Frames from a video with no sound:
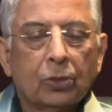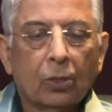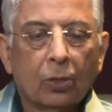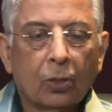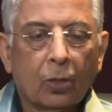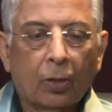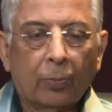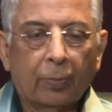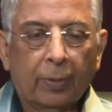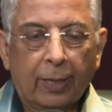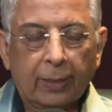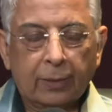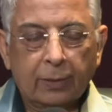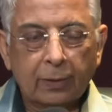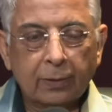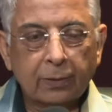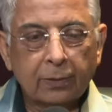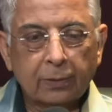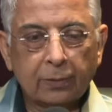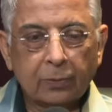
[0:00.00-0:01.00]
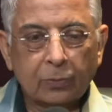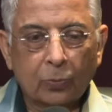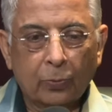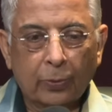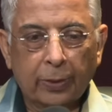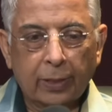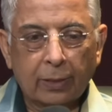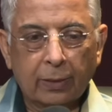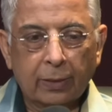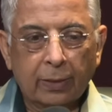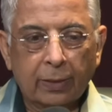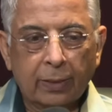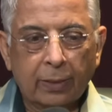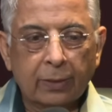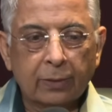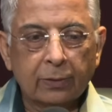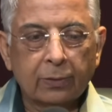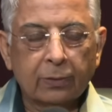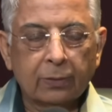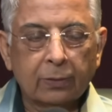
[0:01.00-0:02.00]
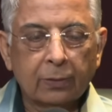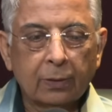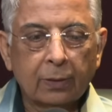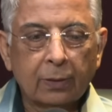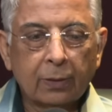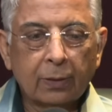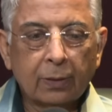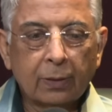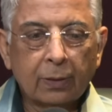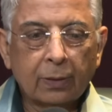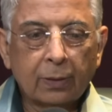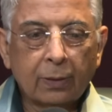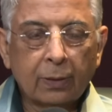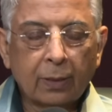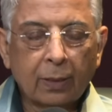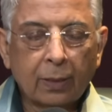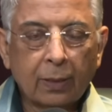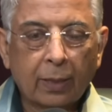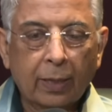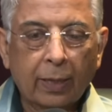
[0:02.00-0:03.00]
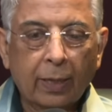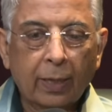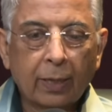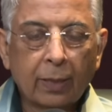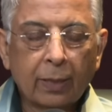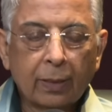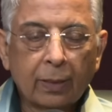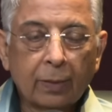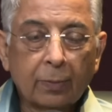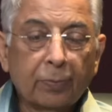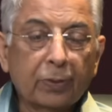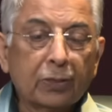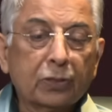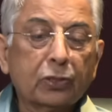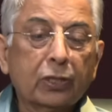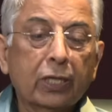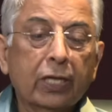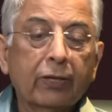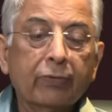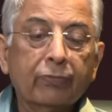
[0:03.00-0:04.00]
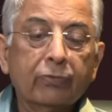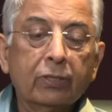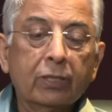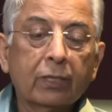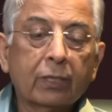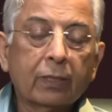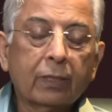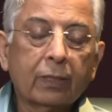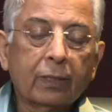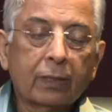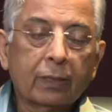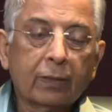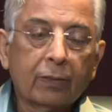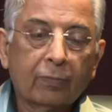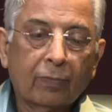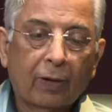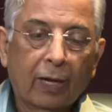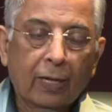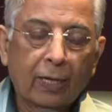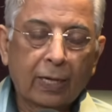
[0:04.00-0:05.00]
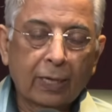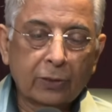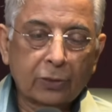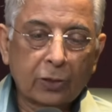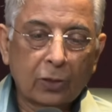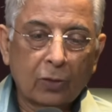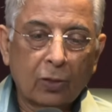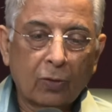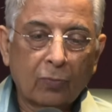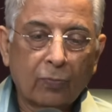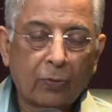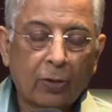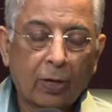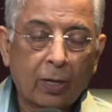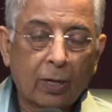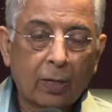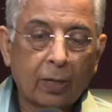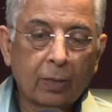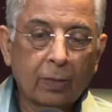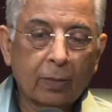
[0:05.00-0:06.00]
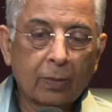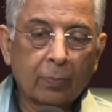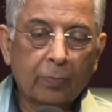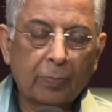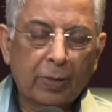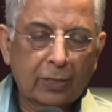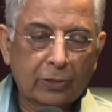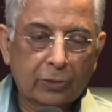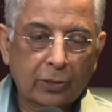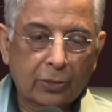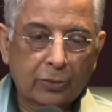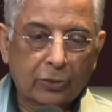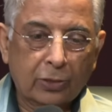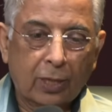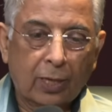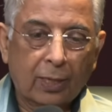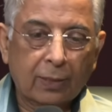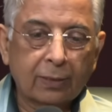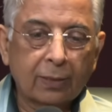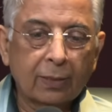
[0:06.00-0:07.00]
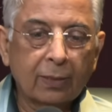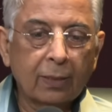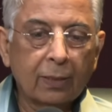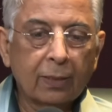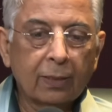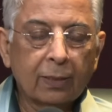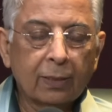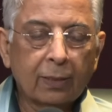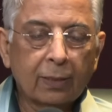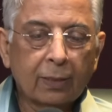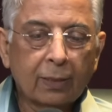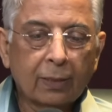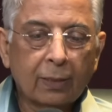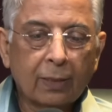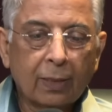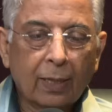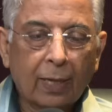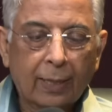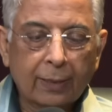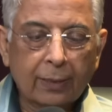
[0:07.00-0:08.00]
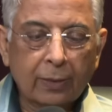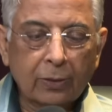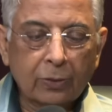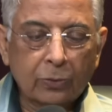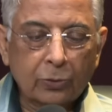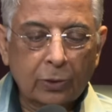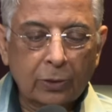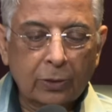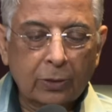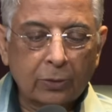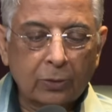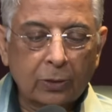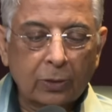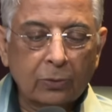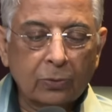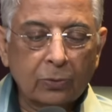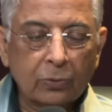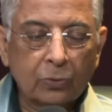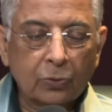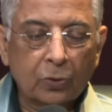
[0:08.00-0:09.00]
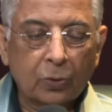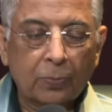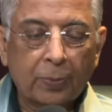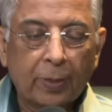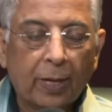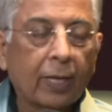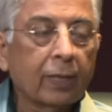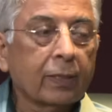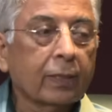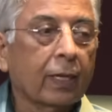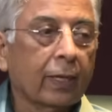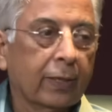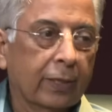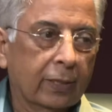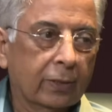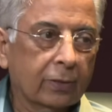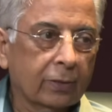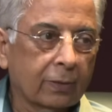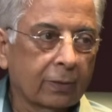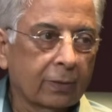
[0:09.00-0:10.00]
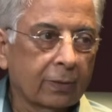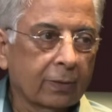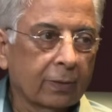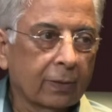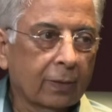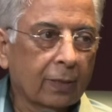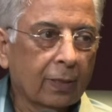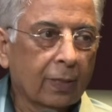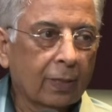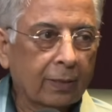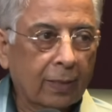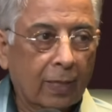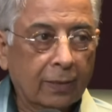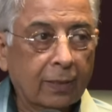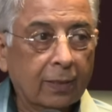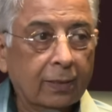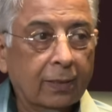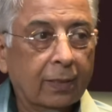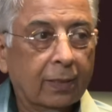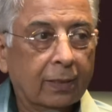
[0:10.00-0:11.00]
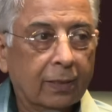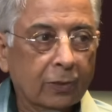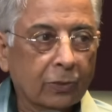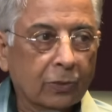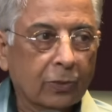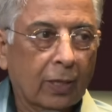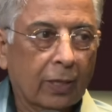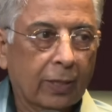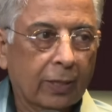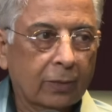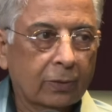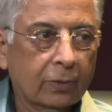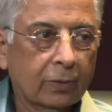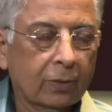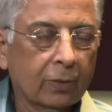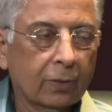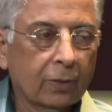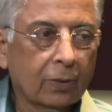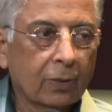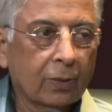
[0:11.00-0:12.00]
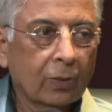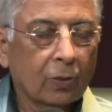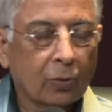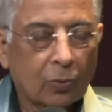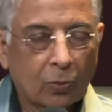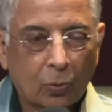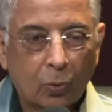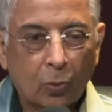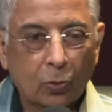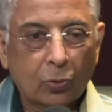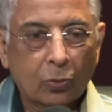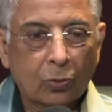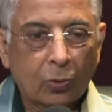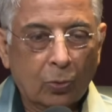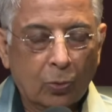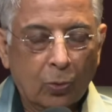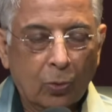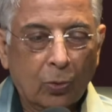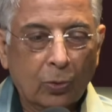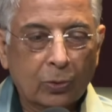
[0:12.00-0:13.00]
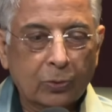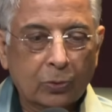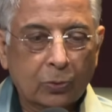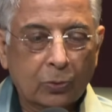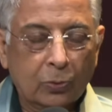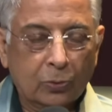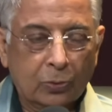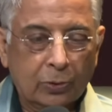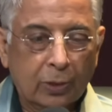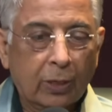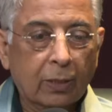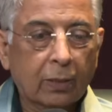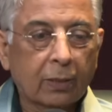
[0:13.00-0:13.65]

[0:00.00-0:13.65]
law matters, where there is a perceived violation of our basic charter, I think citizens should be encouraged rather than discouraged to go to the courts to seek